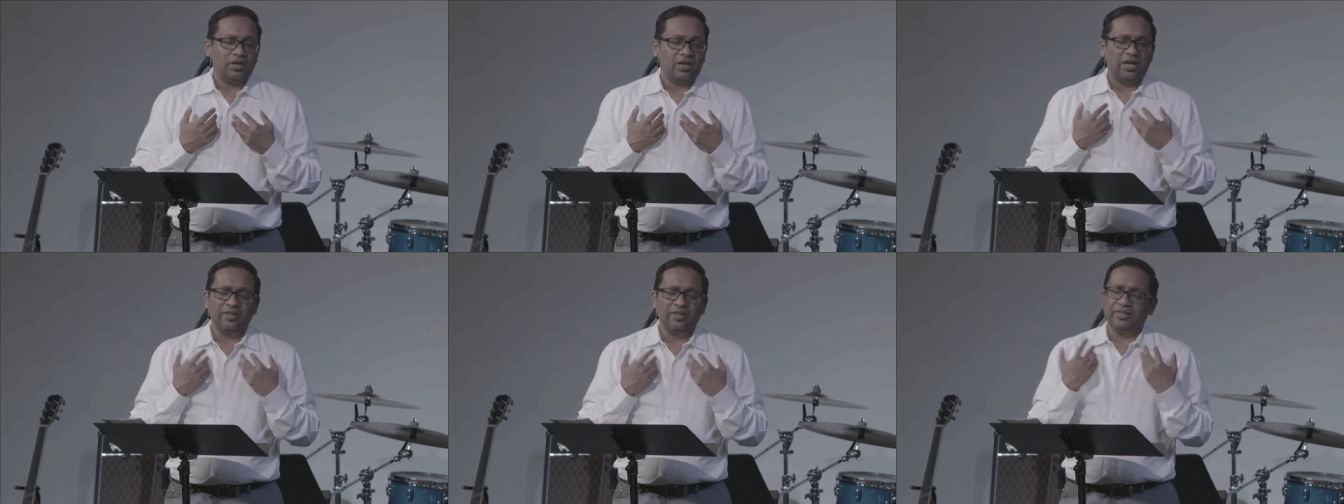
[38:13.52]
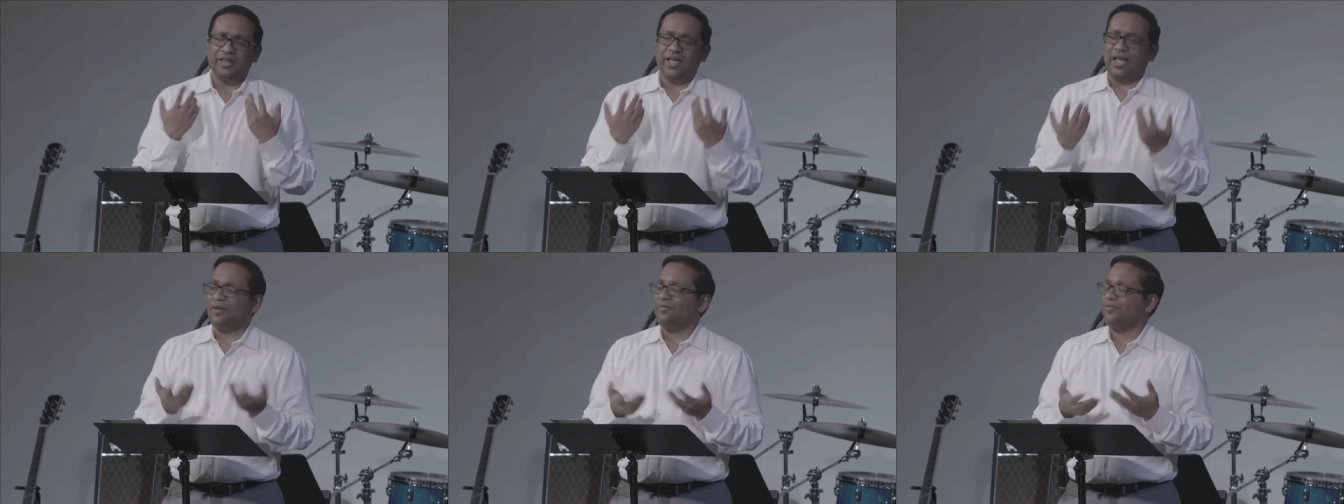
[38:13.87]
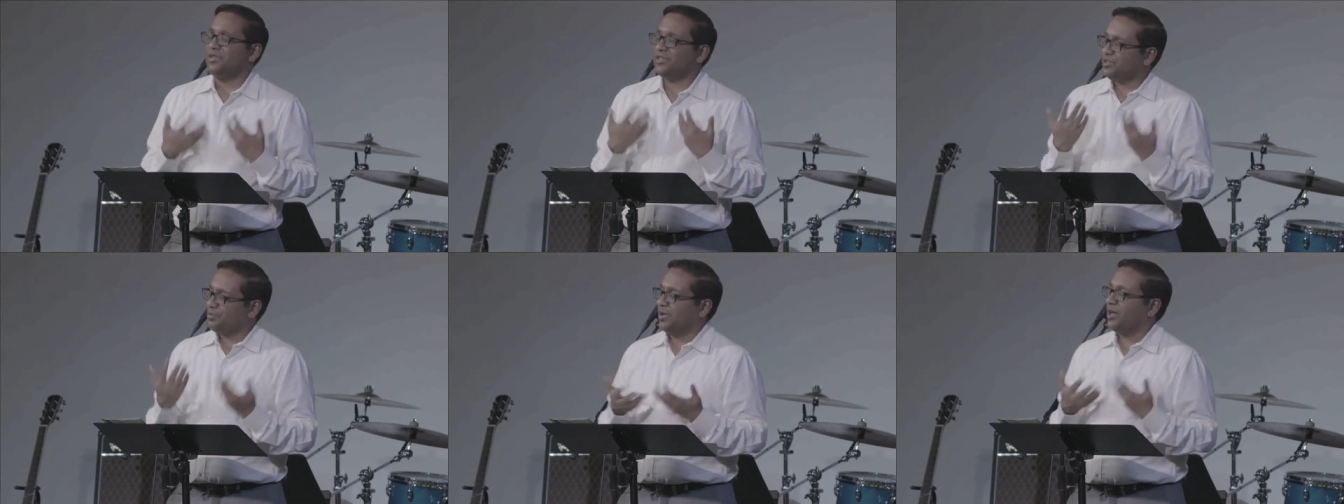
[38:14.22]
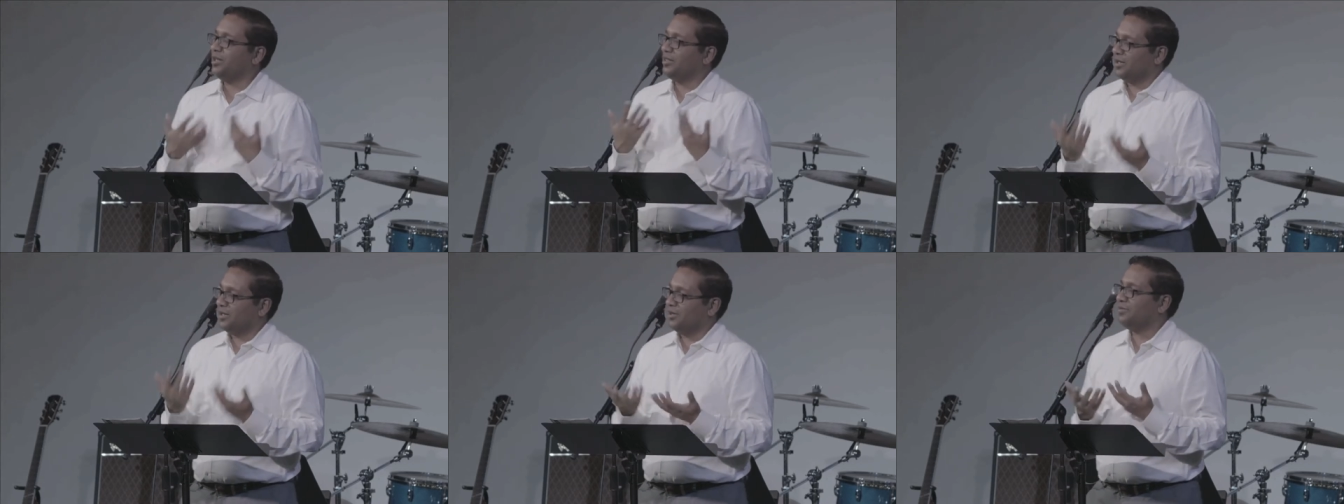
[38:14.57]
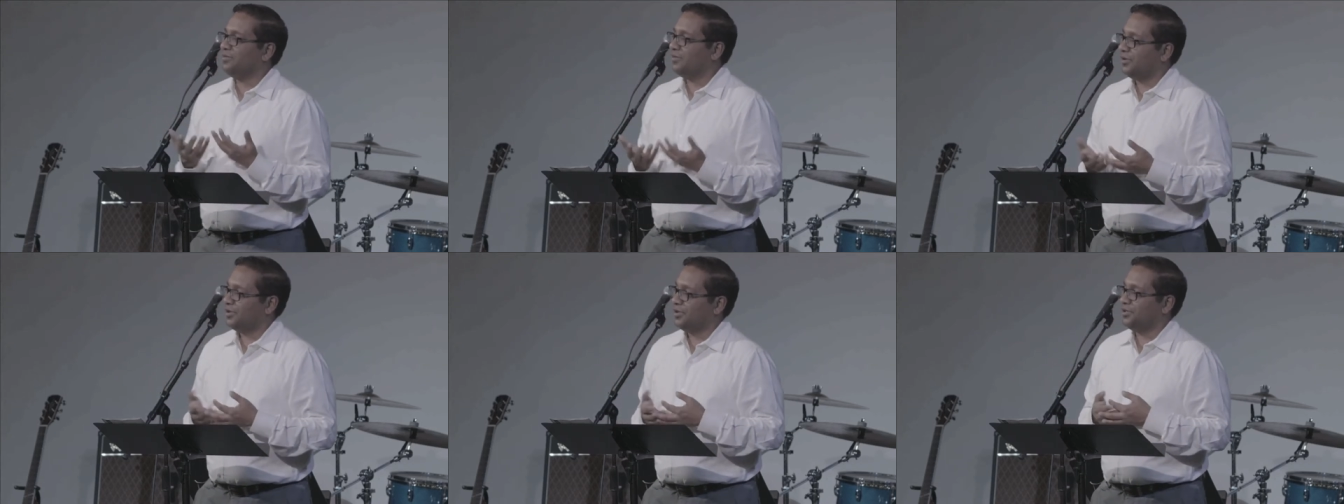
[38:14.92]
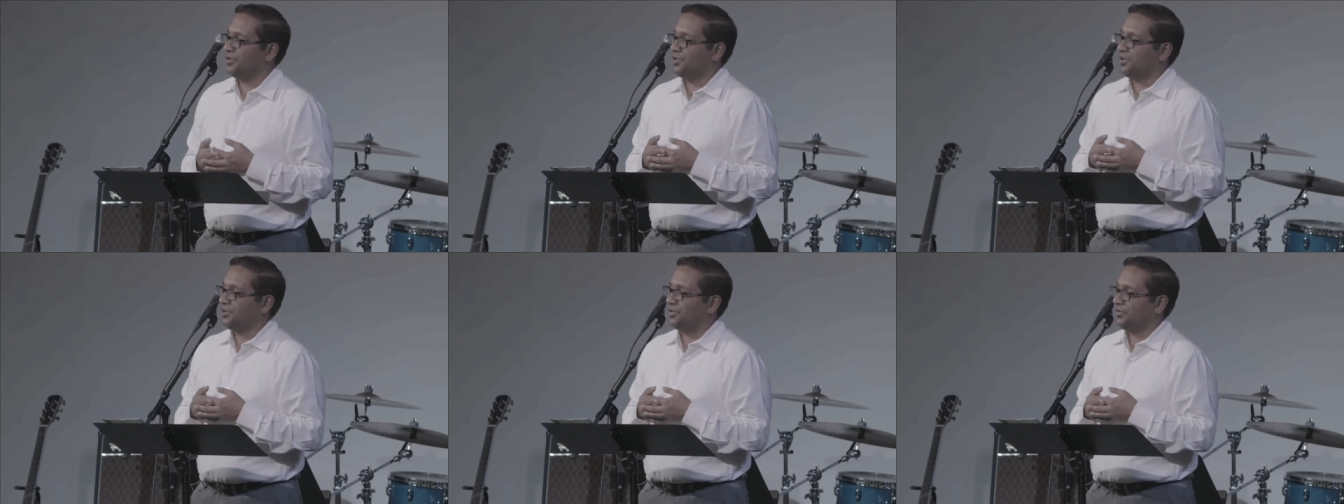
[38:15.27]
I lavish my love on
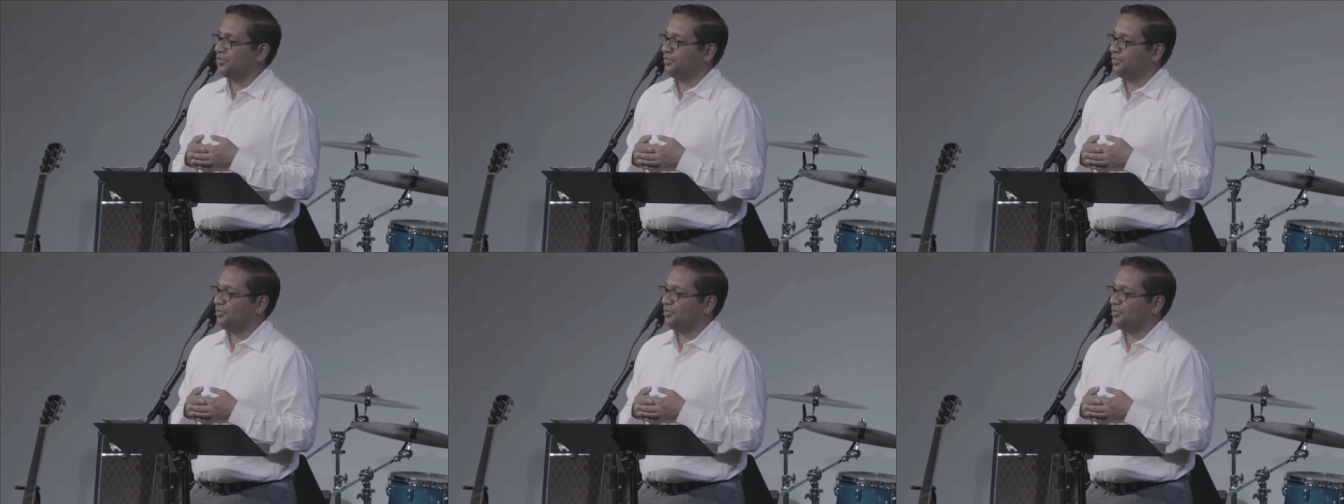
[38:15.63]
you.